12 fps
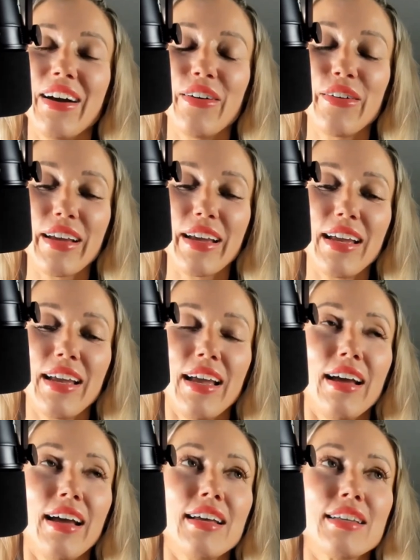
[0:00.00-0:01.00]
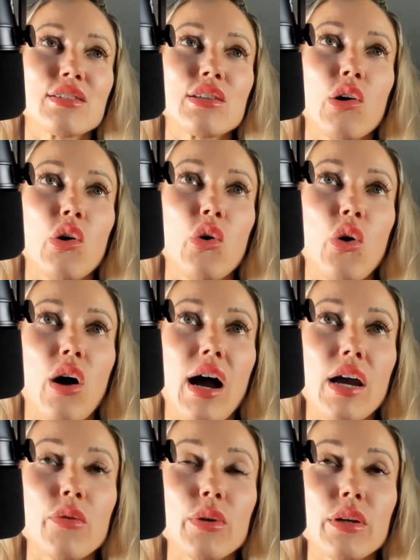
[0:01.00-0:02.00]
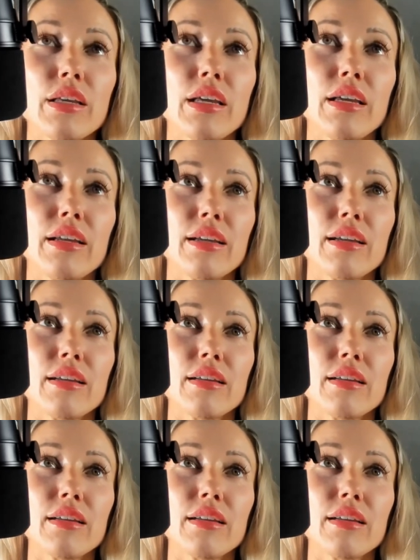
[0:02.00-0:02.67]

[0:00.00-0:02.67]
Okay. So I really